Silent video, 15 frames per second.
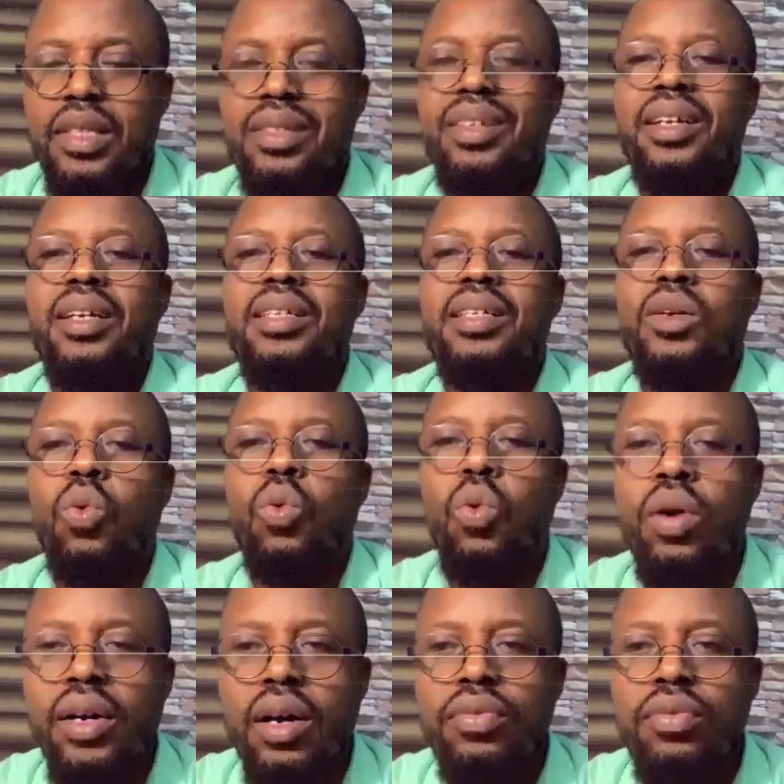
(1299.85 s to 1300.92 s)
ZENIQ is a
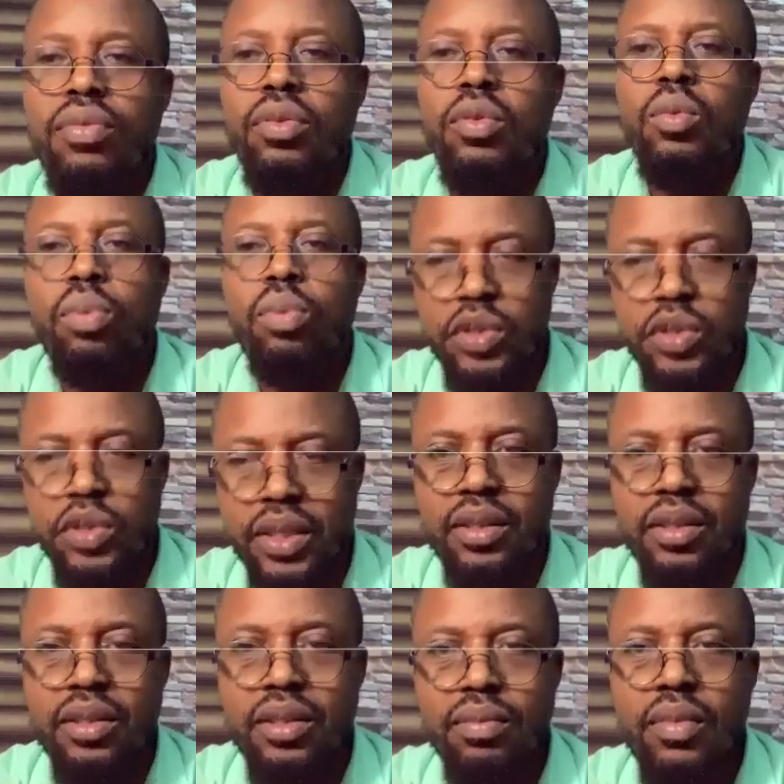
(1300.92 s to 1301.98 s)
wonderful project.